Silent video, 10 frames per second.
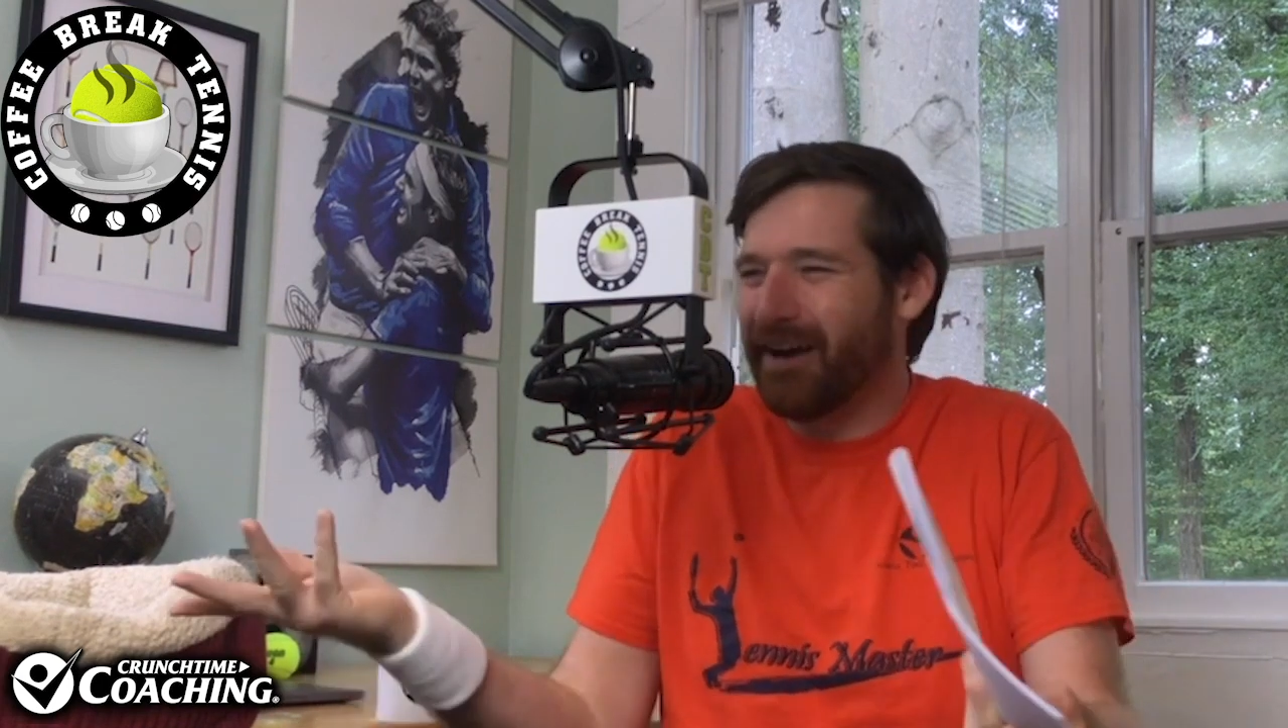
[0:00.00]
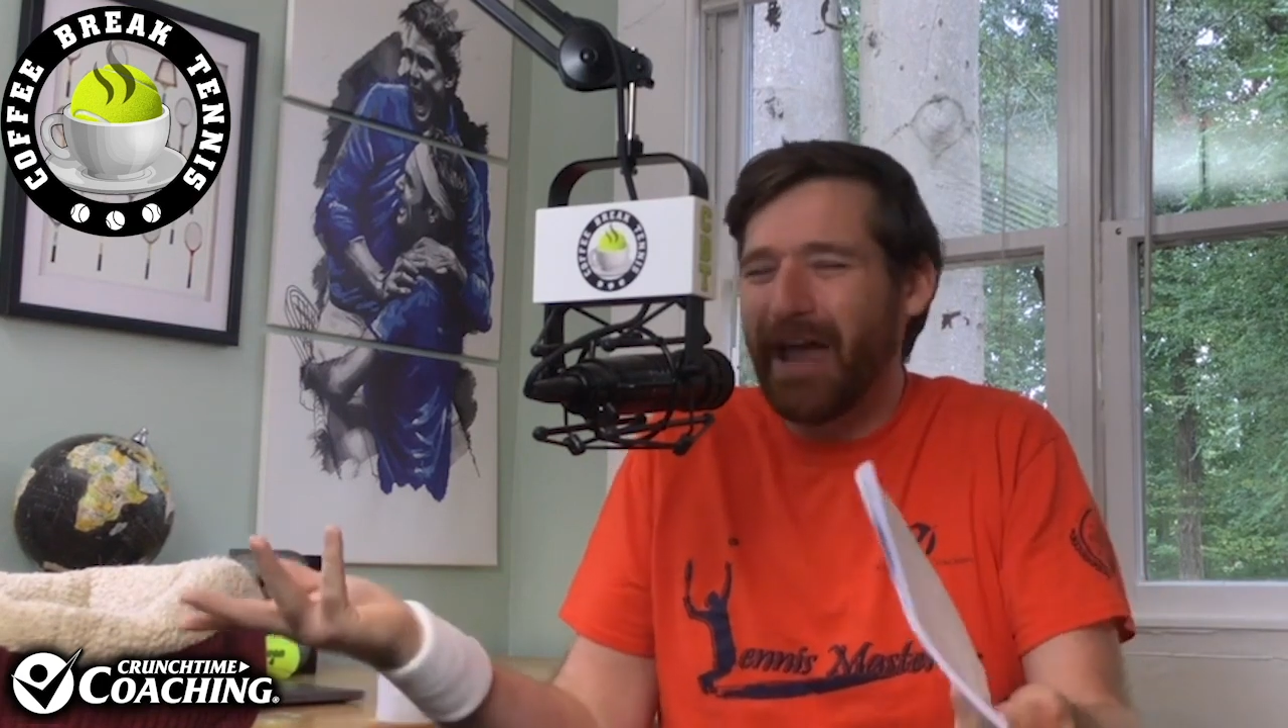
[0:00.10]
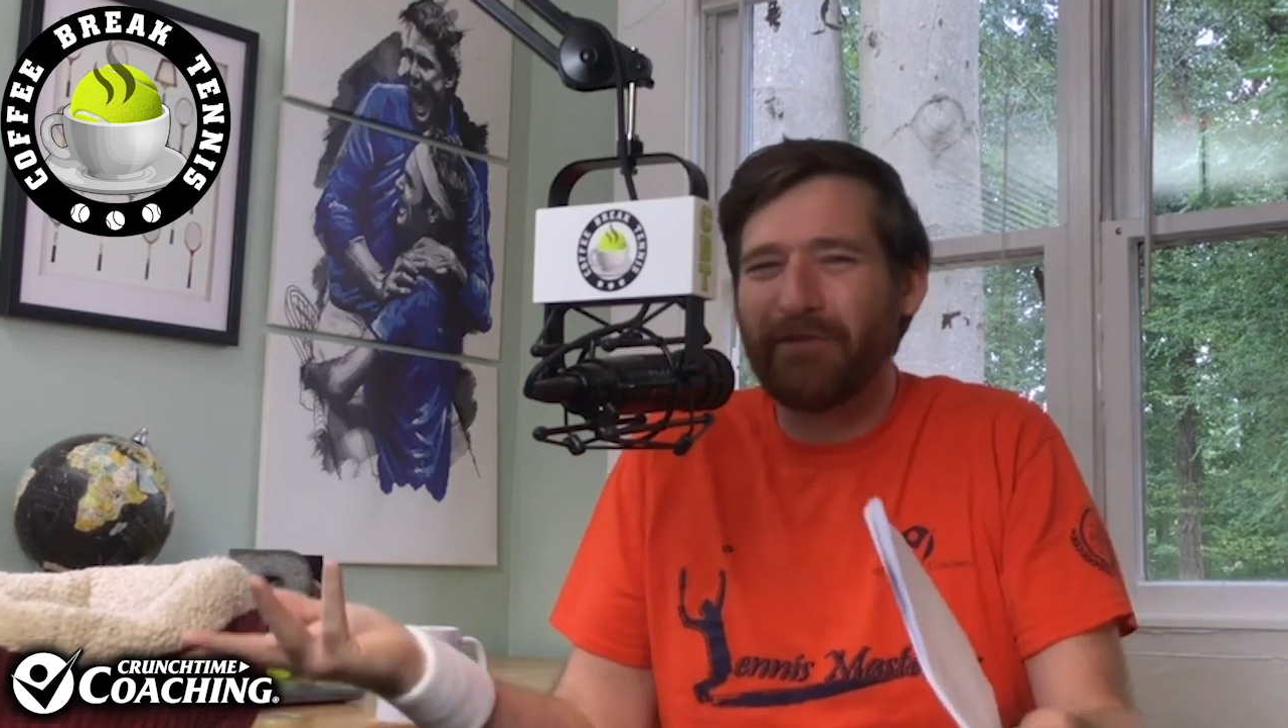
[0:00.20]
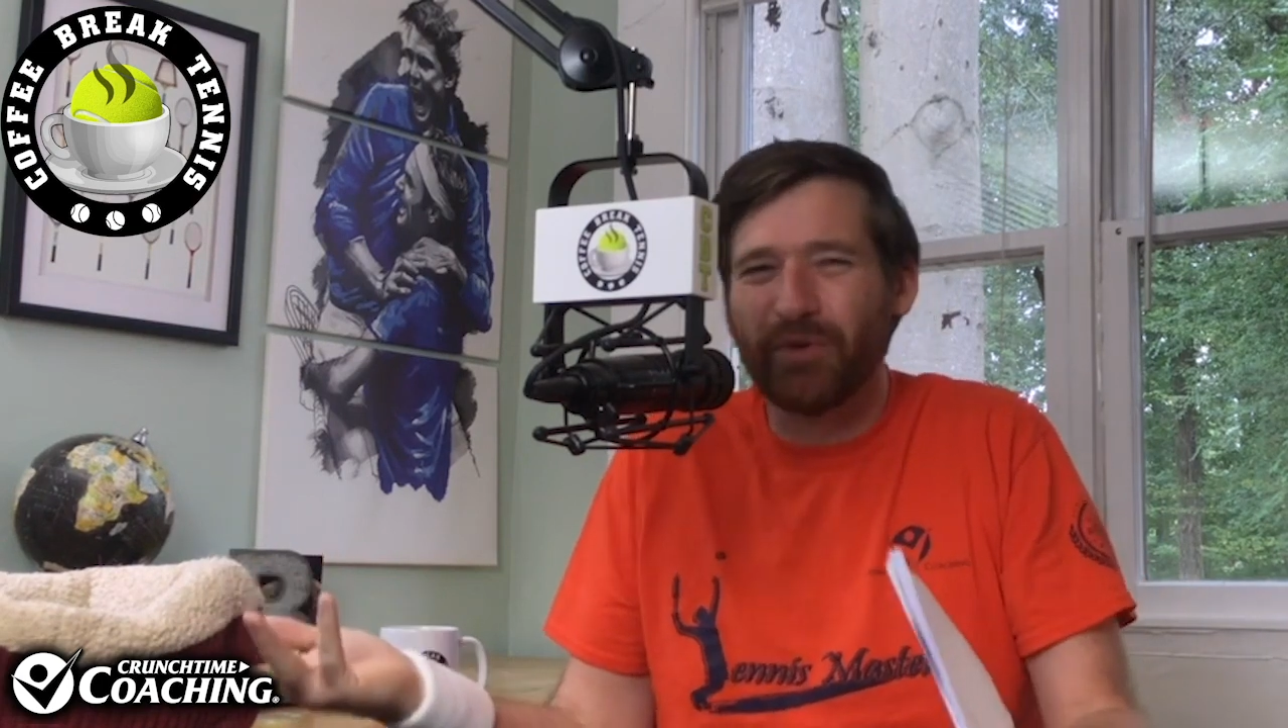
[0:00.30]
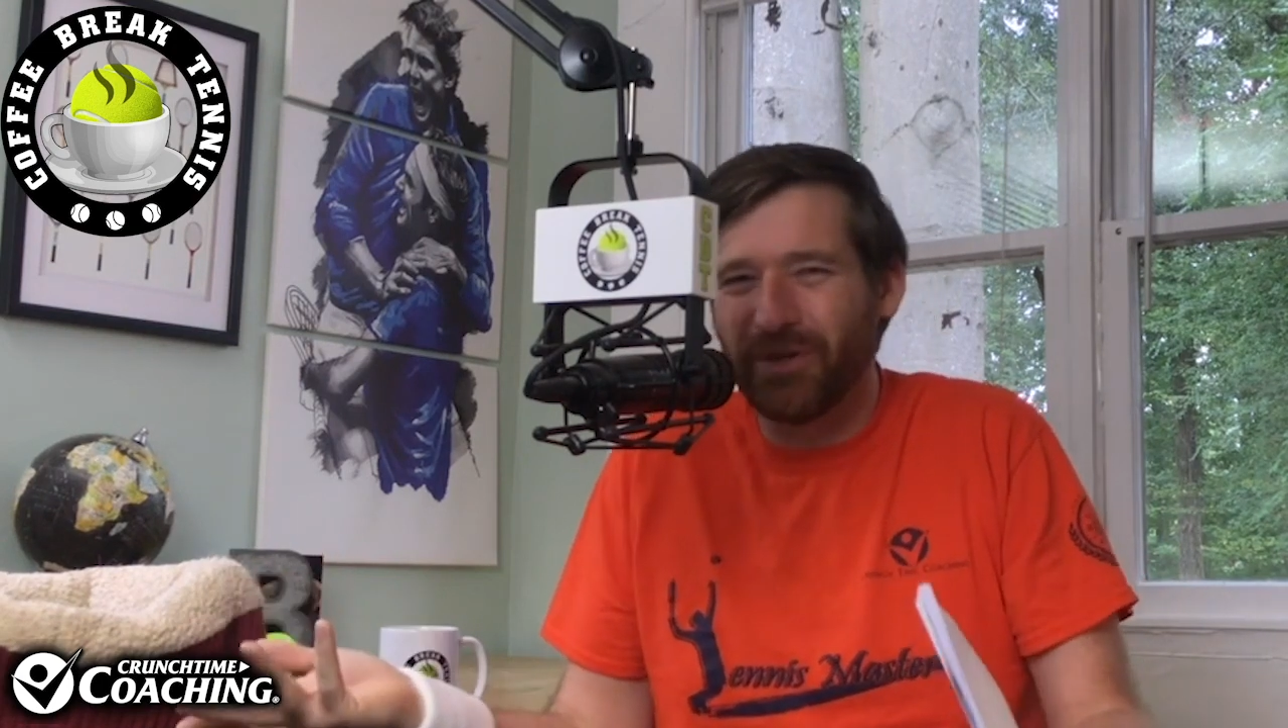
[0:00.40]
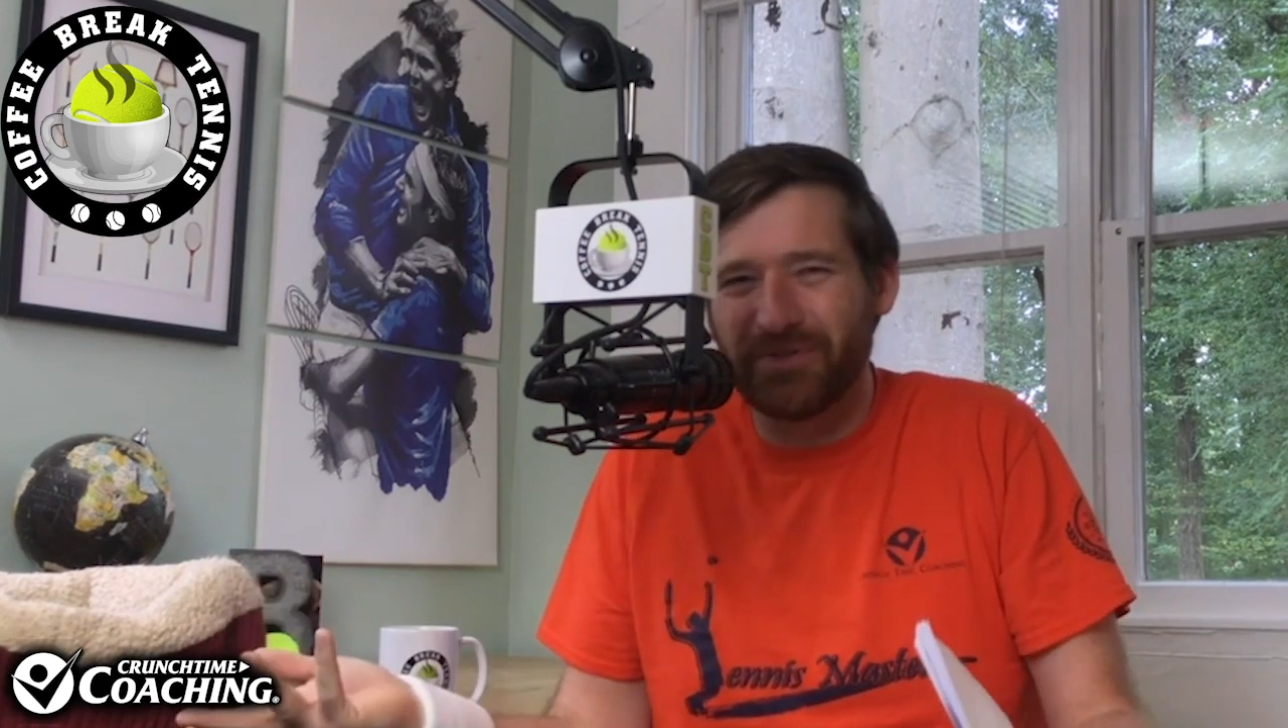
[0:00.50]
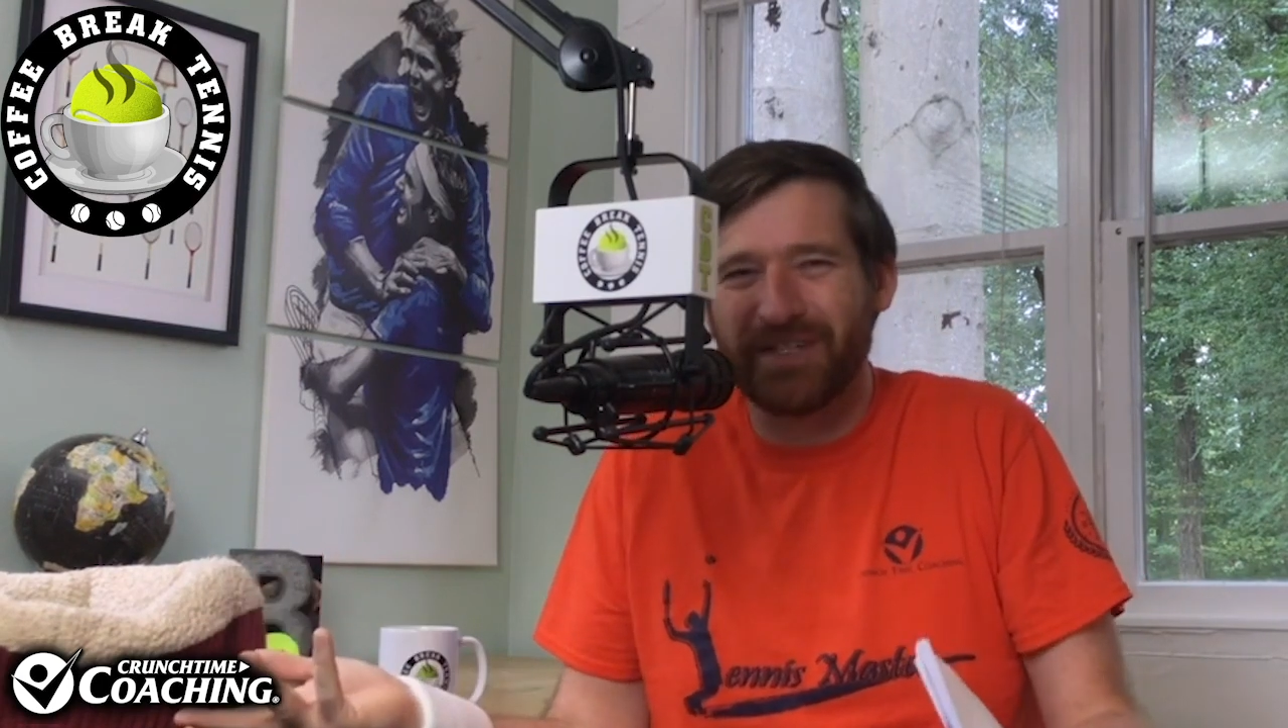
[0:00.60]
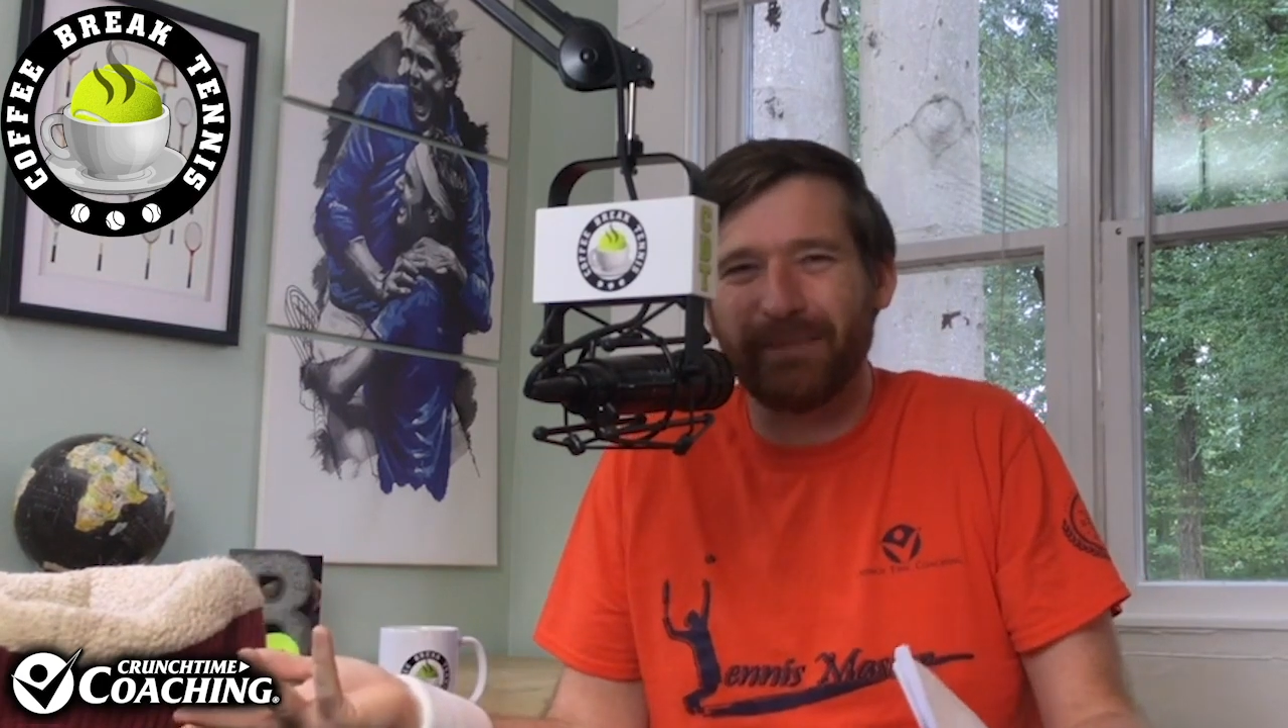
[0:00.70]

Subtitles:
Everyone knows